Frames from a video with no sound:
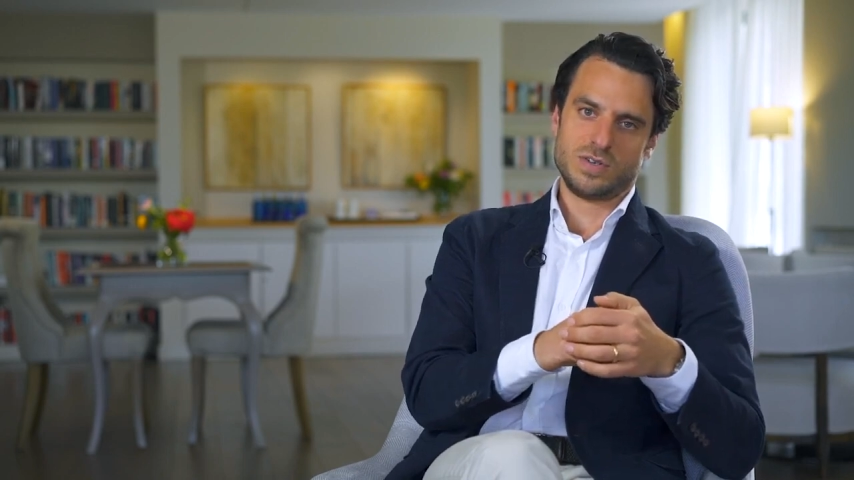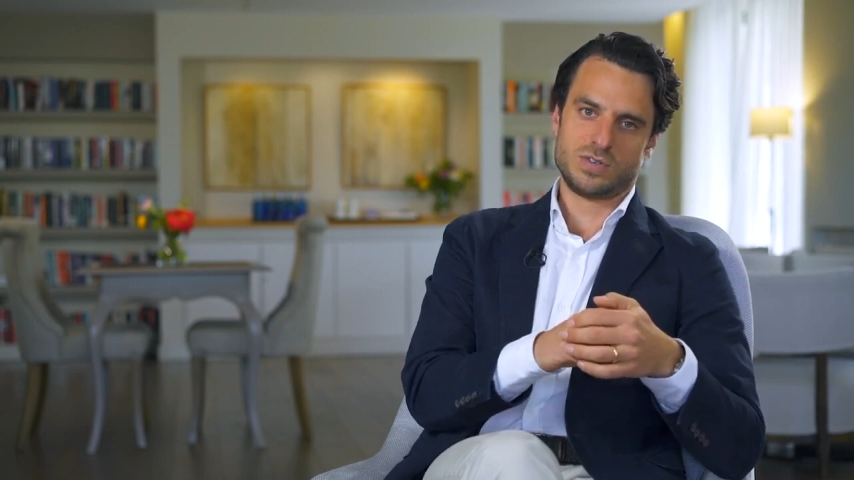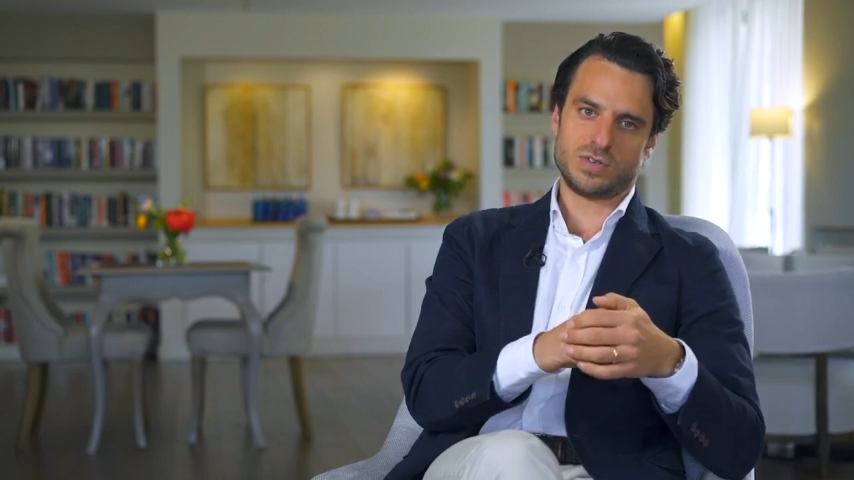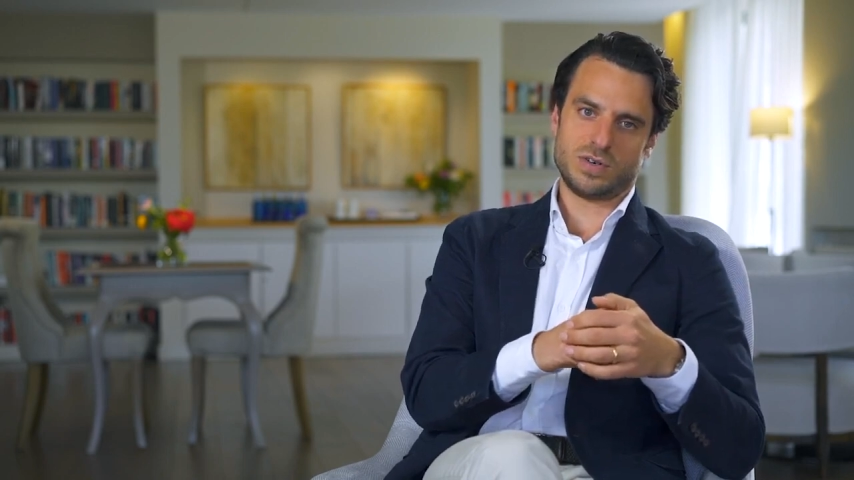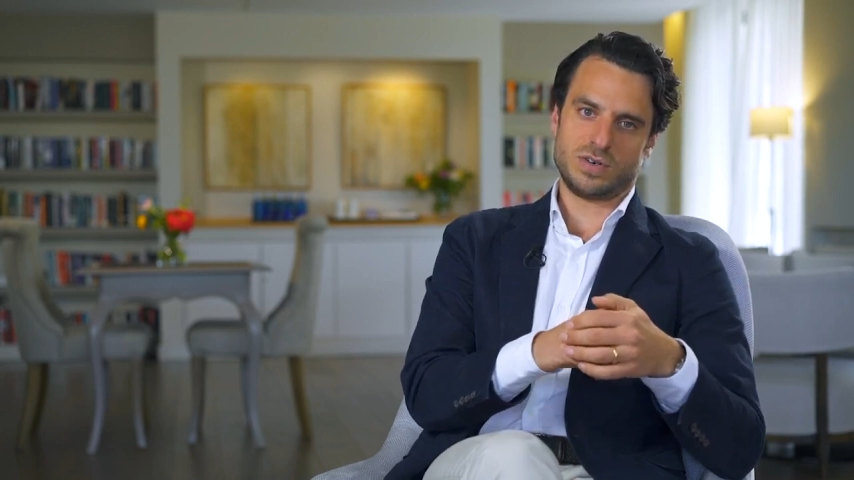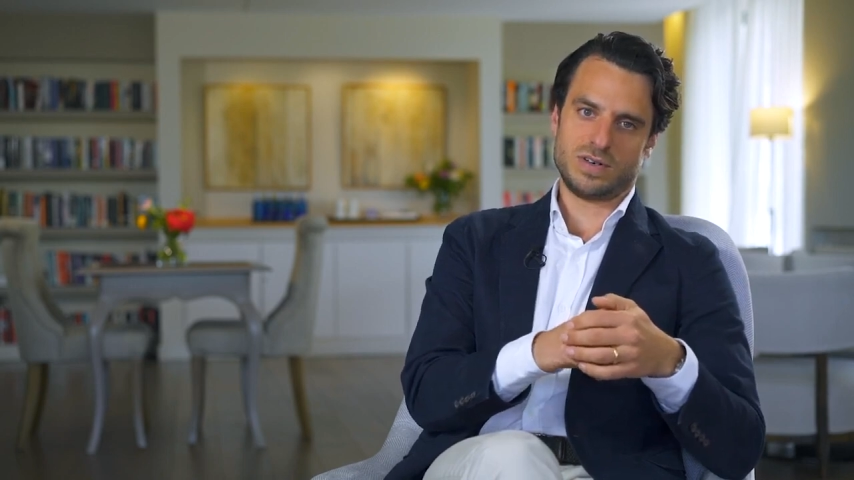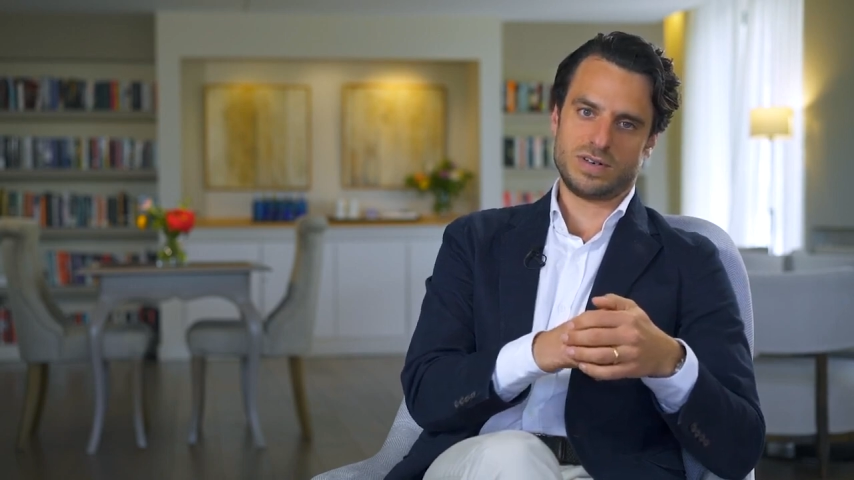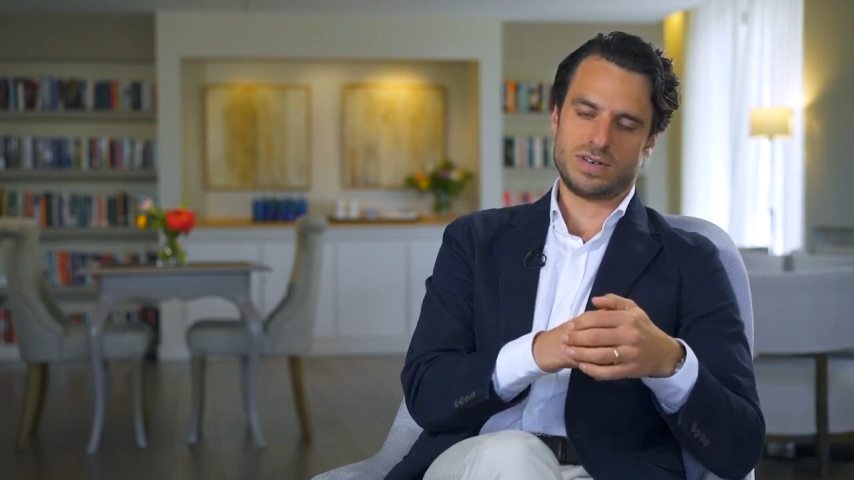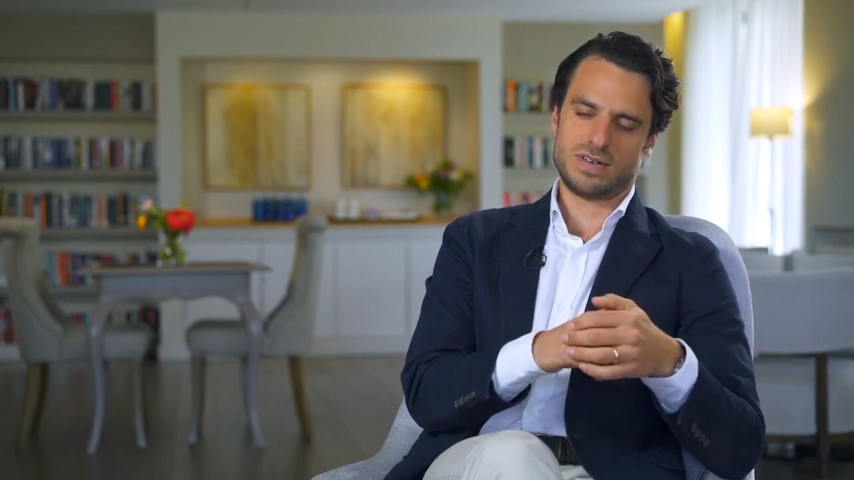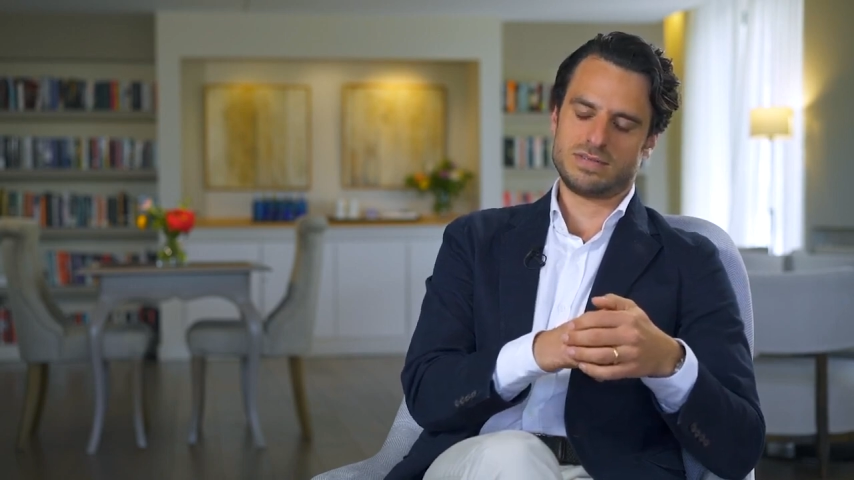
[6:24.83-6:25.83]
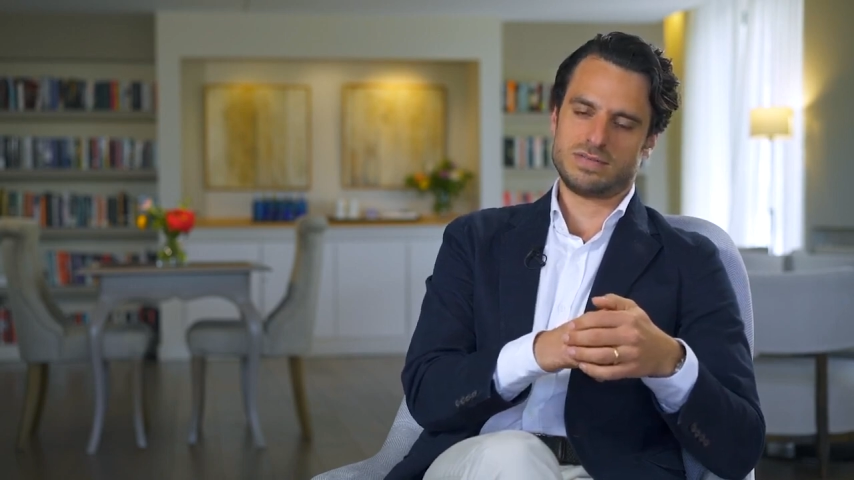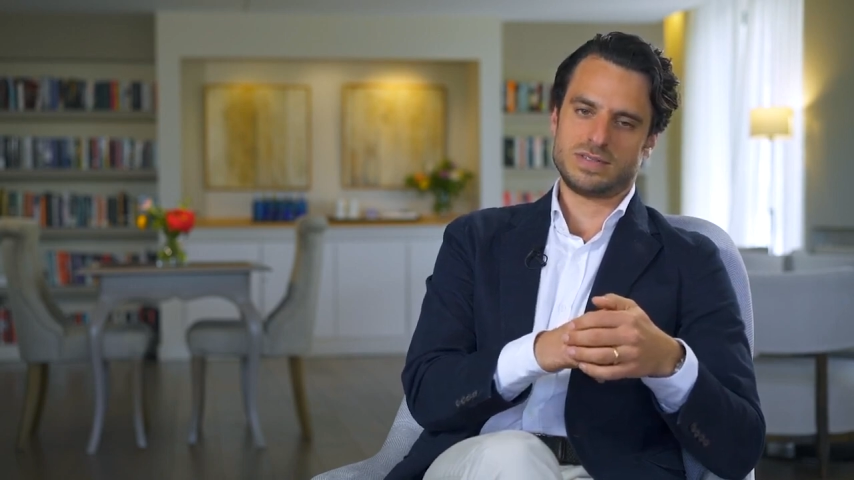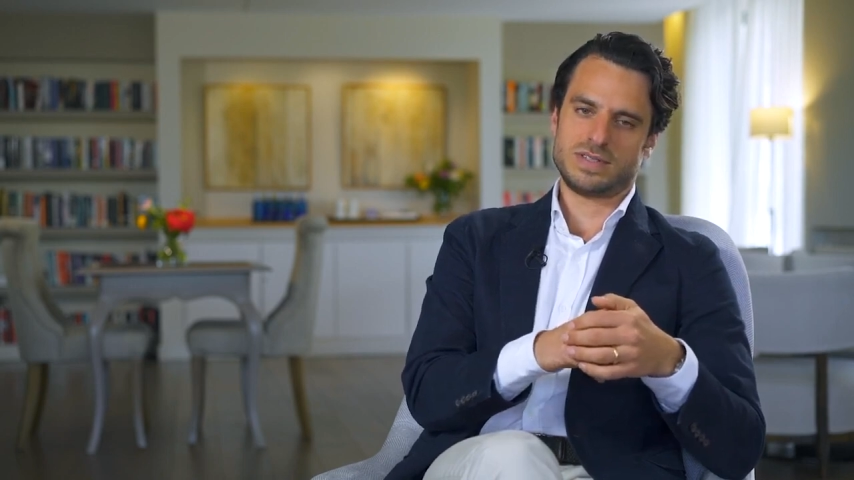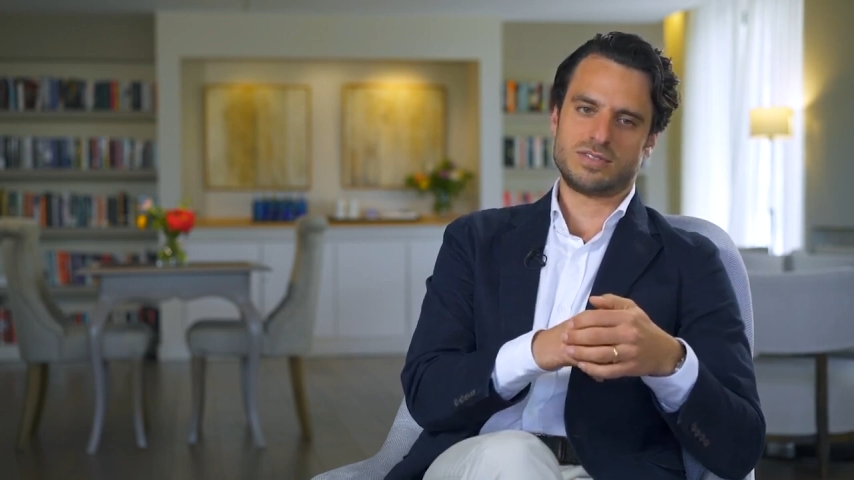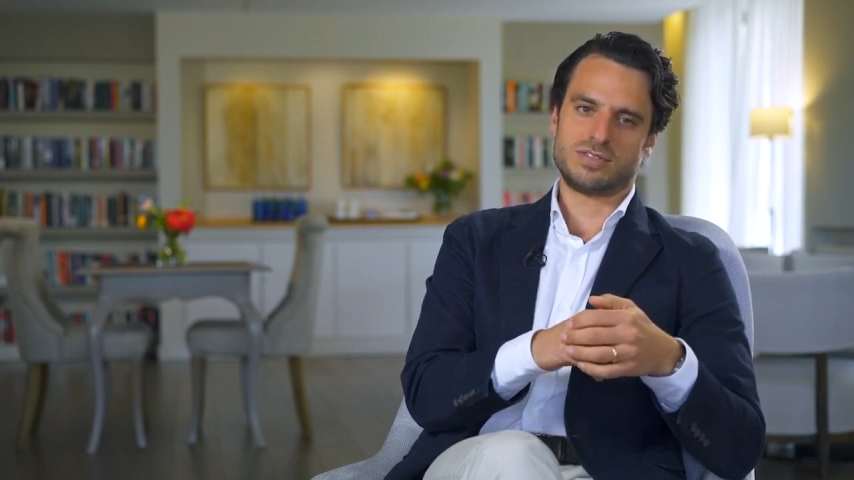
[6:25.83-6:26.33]
So
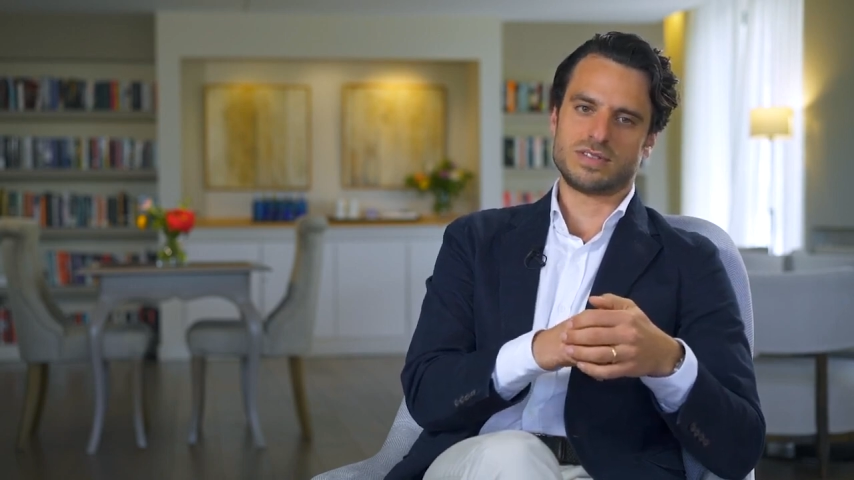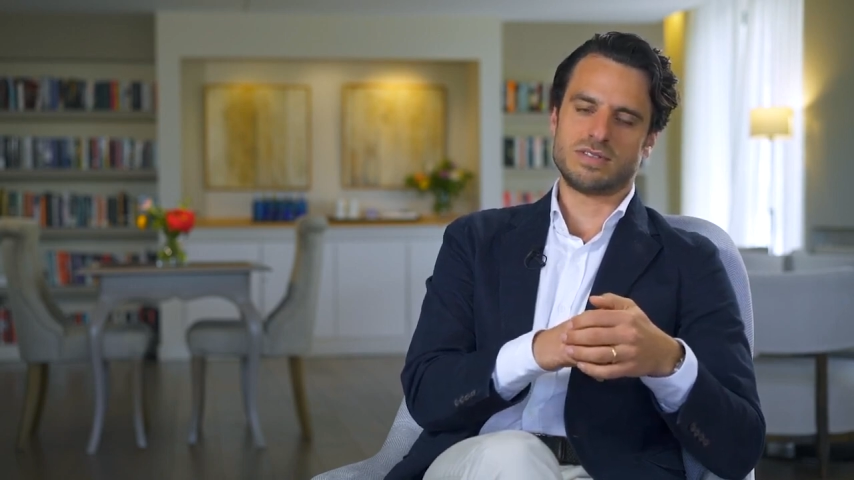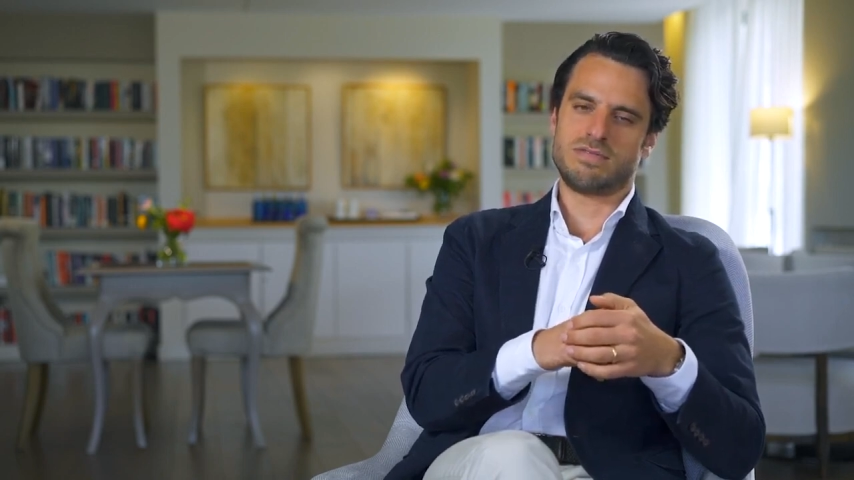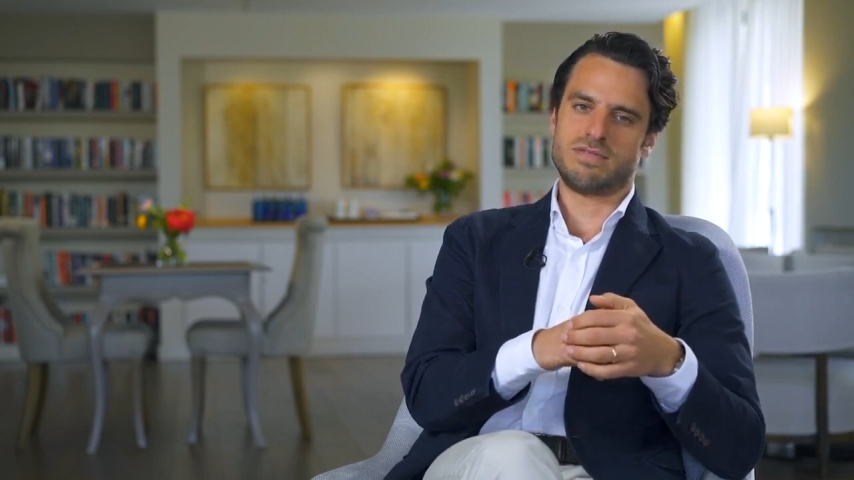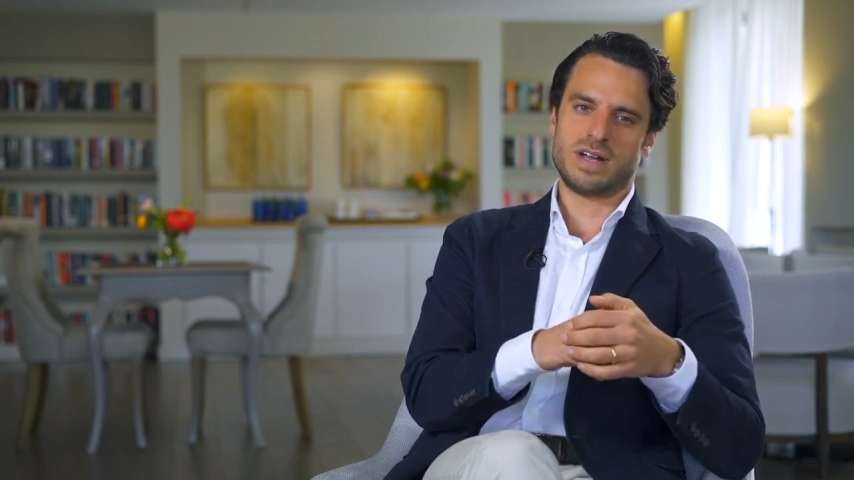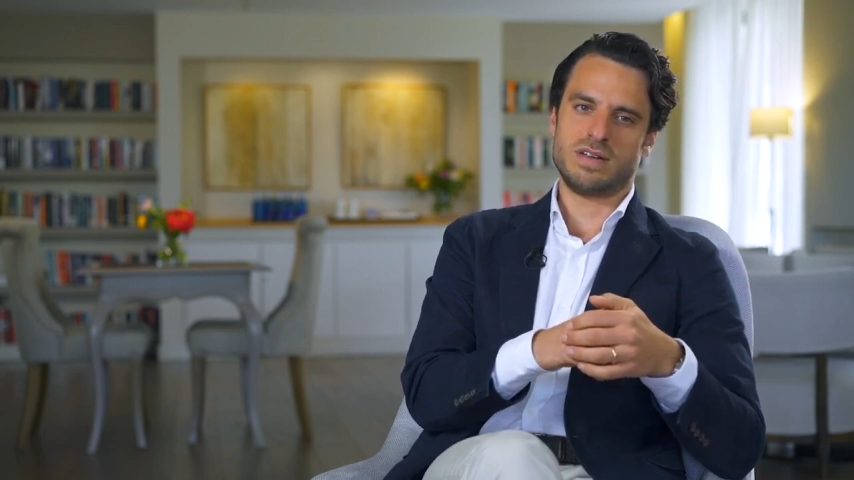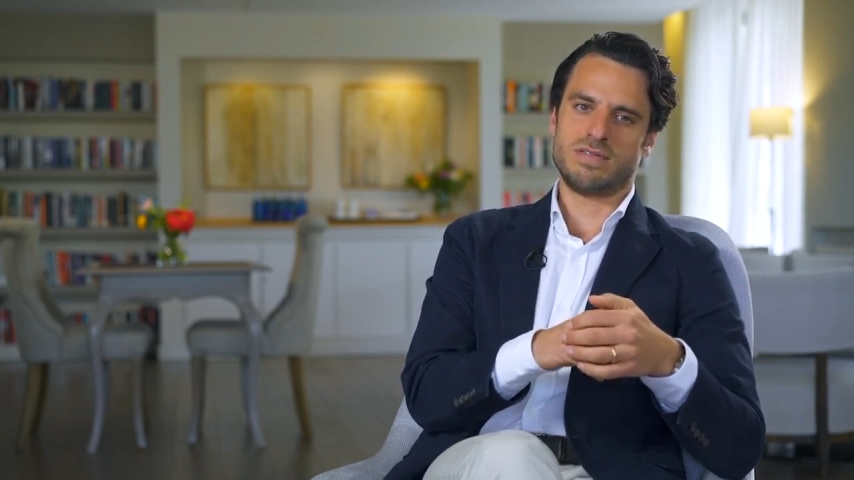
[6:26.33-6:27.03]
it's just a very,